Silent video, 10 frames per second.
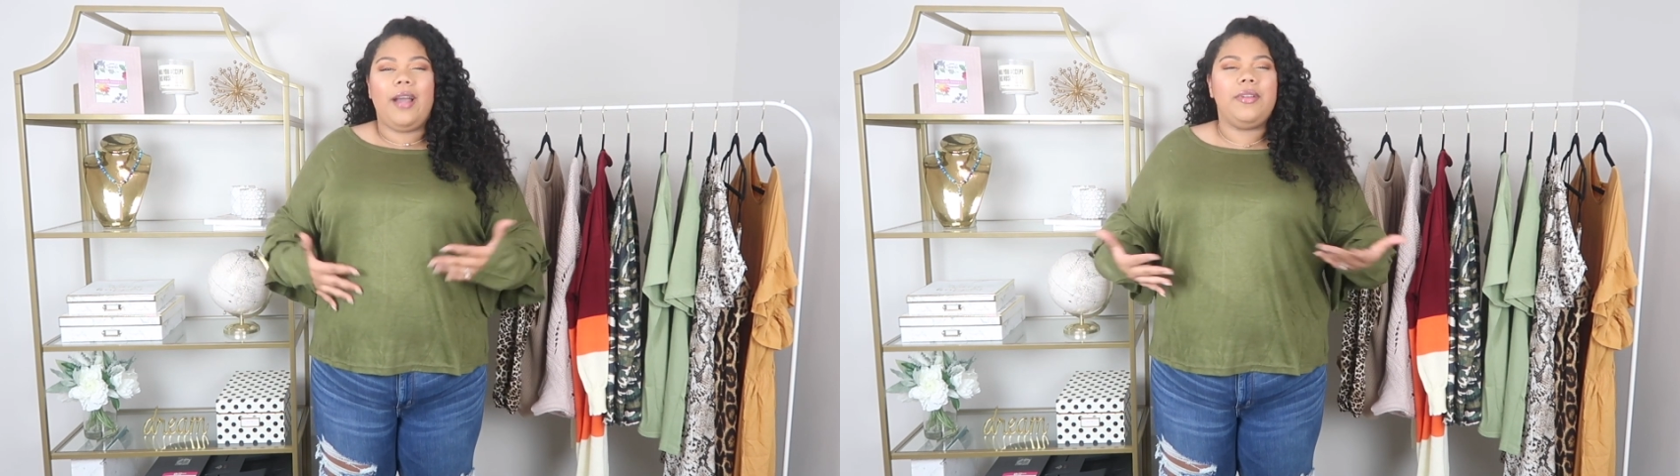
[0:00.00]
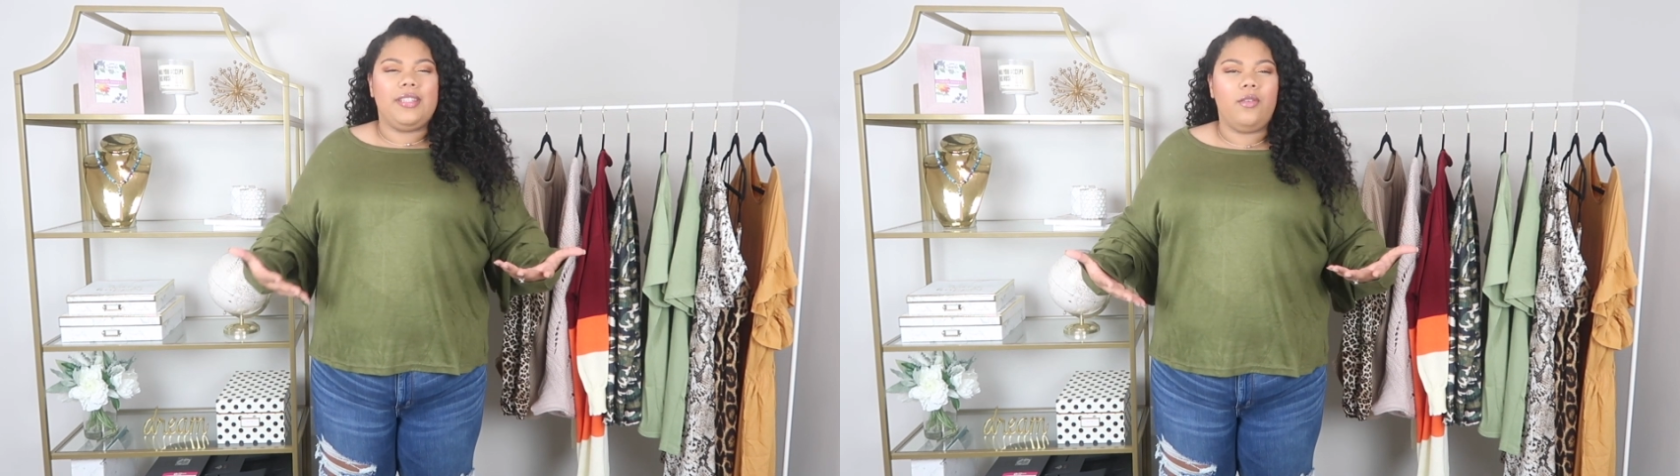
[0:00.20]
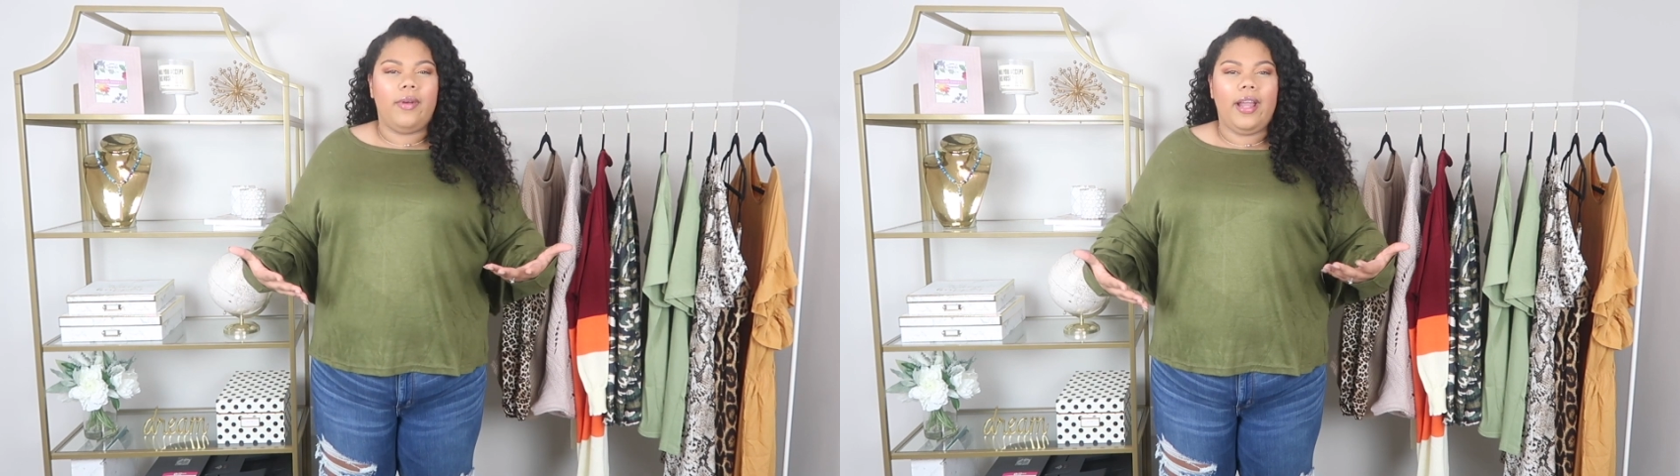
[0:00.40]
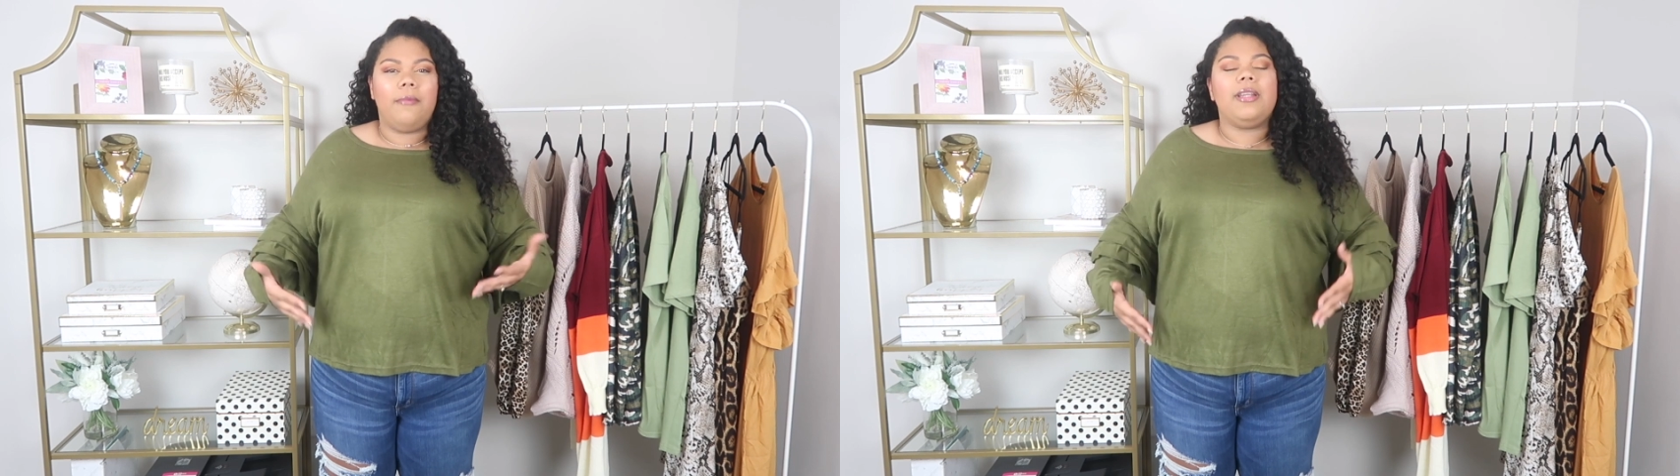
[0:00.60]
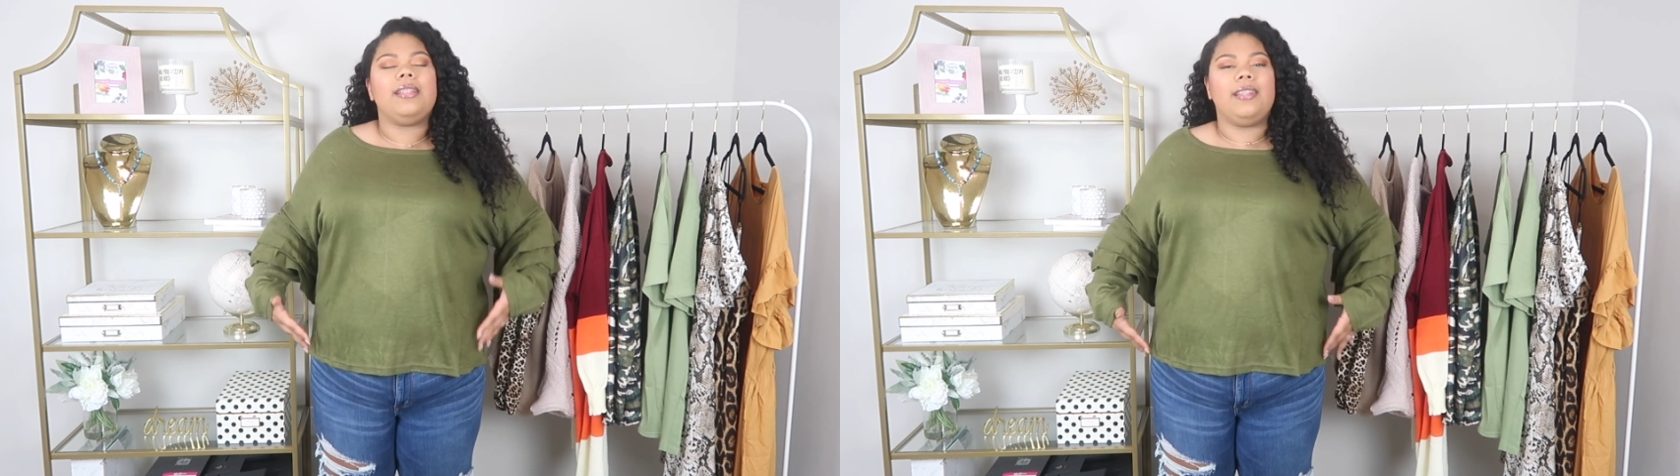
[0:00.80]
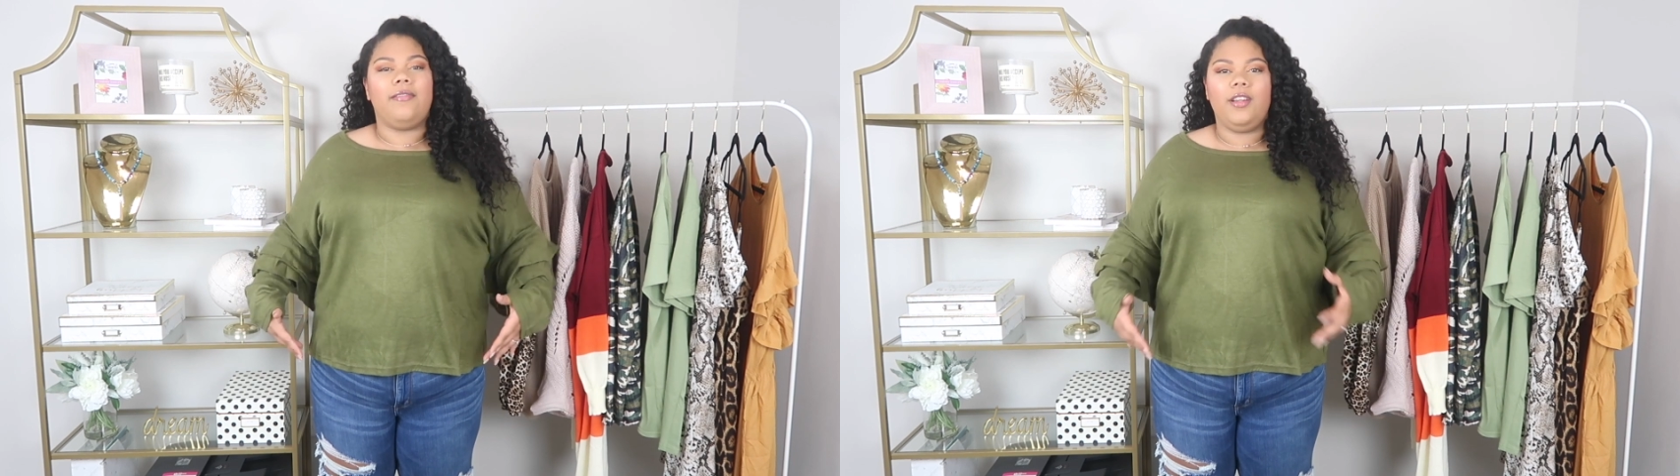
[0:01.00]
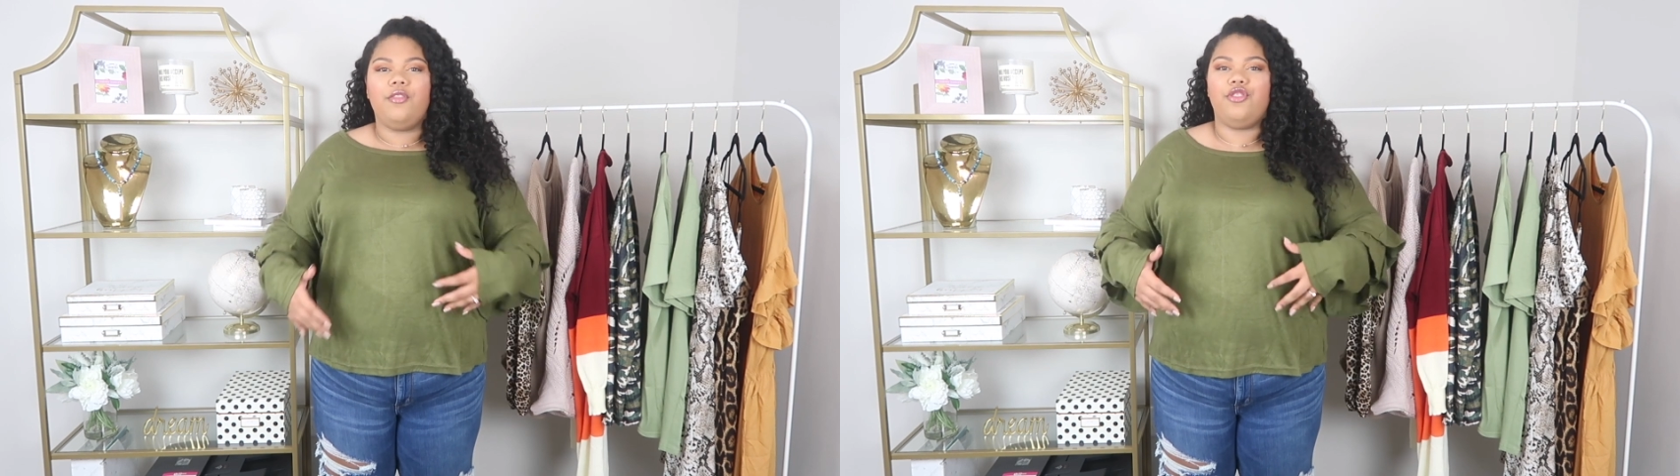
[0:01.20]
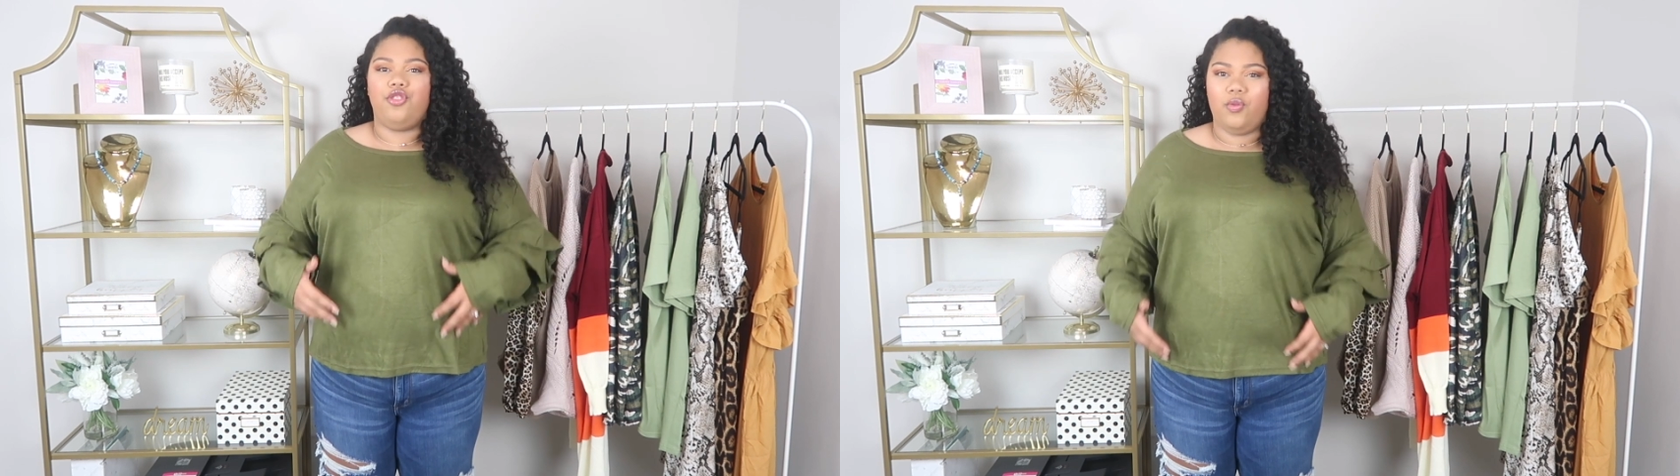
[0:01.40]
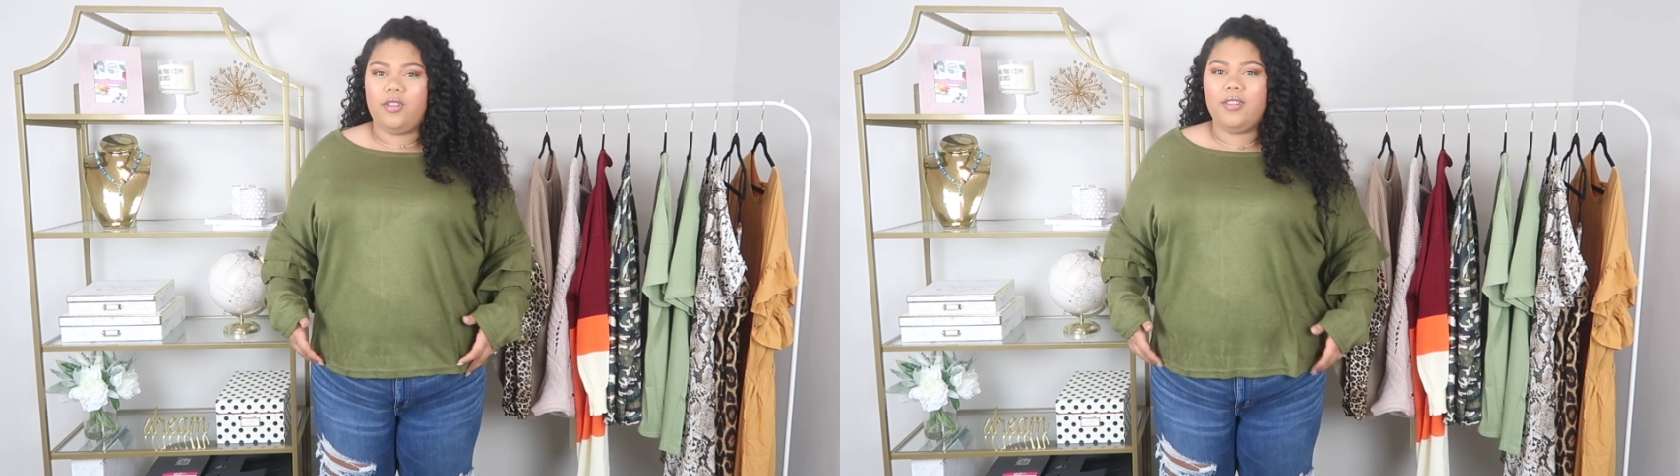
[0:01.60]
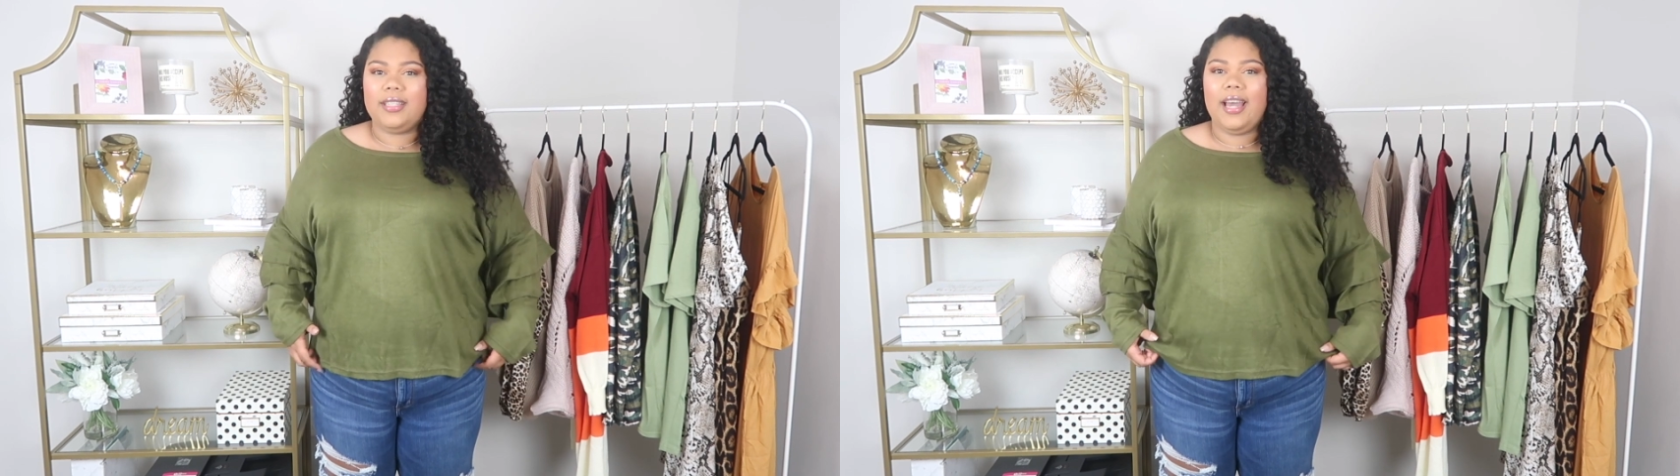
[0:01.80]
like, I would still wear it, but it's definitely on the
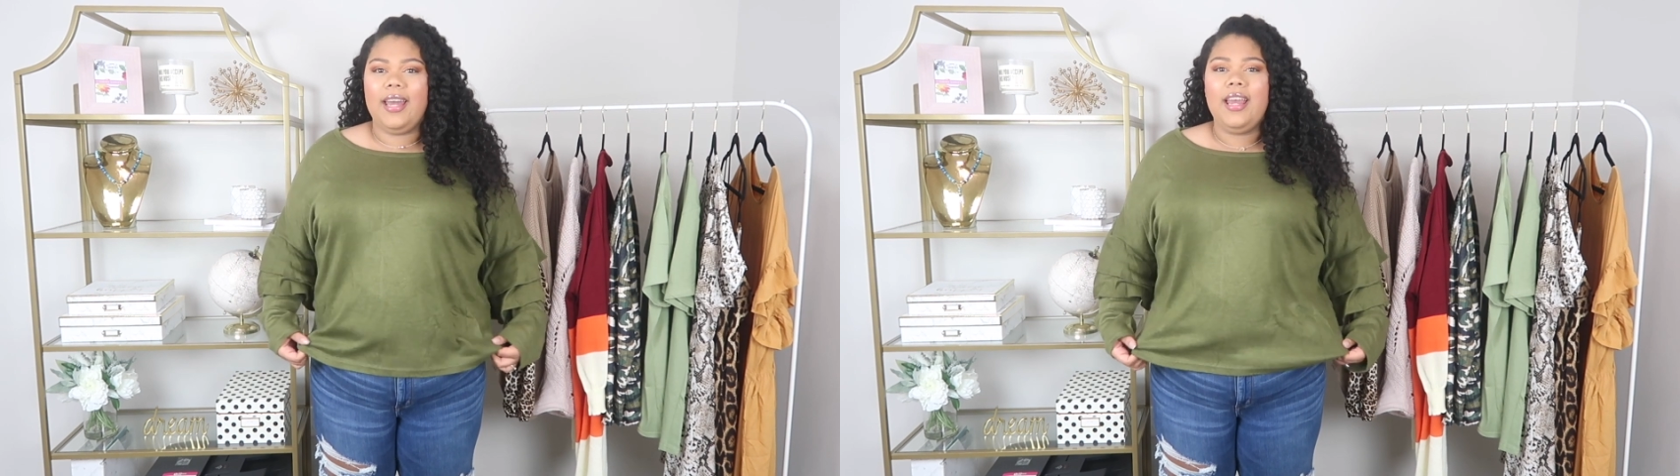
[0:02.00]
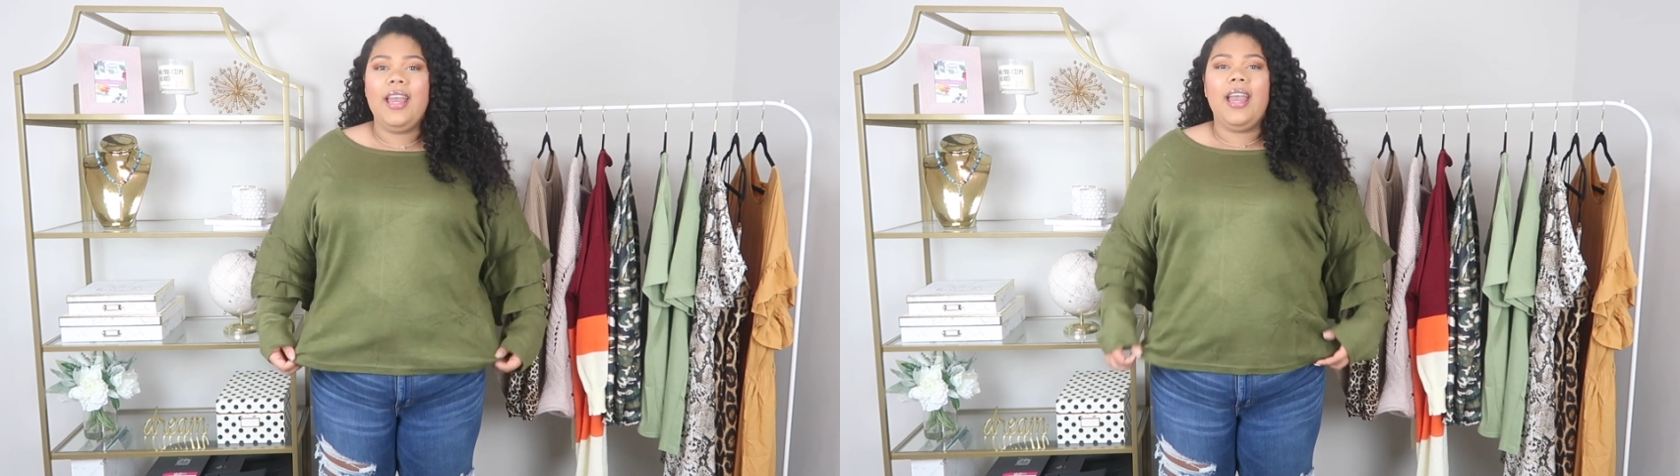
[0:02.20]
shorter side,